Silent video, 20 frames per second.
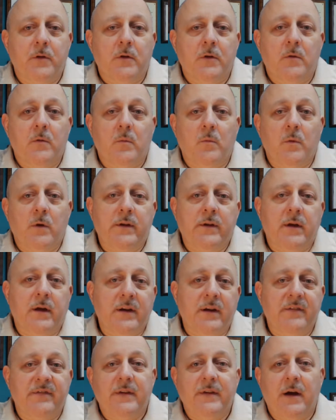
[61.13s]
what
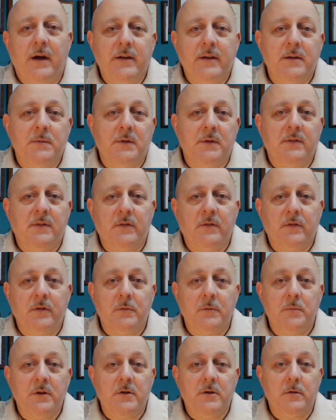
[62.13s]
kind of documents
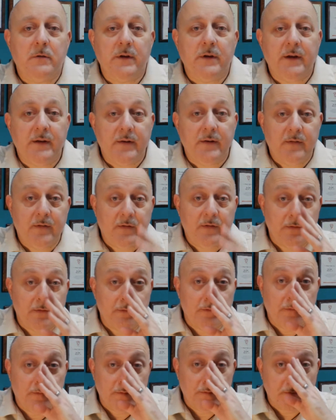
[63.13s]
should be created to
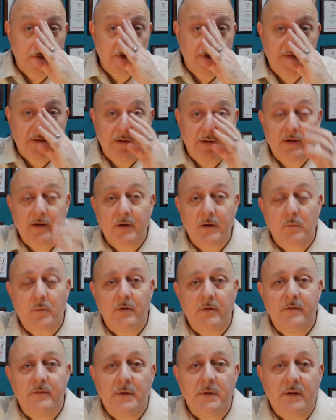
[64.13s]
do a tenant
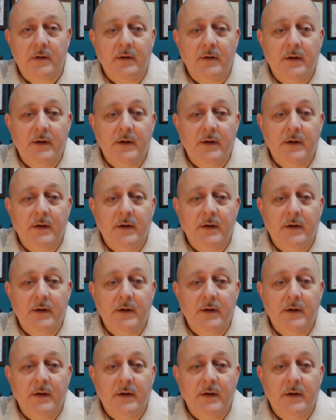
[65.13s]
improvement.